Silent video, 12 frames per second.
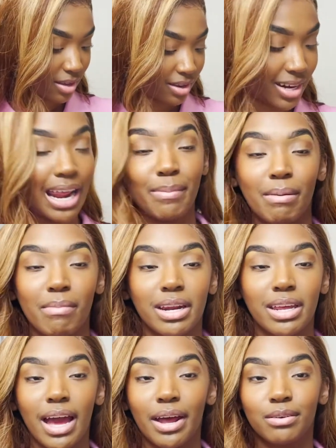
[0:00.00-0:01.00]
Not my
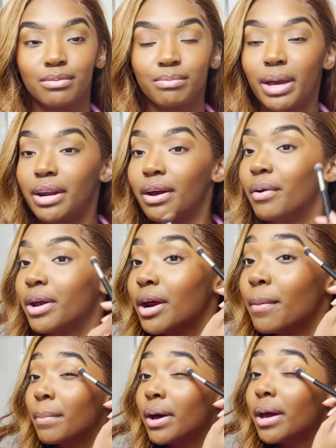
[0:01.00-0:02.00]
money, I don't pay to go here,
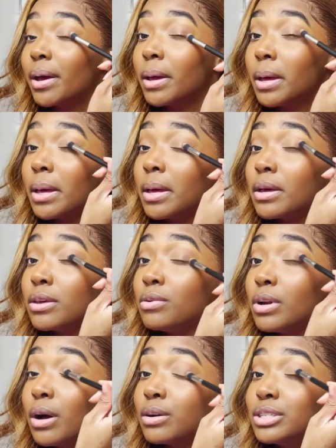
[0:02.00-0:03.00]
but you
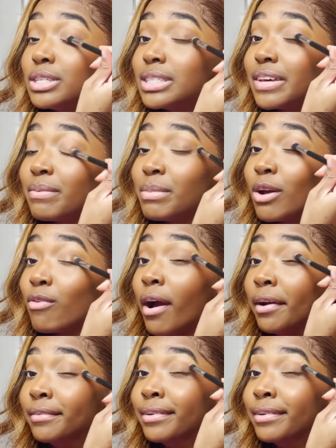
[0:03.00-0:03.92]
know, she's giving me a run.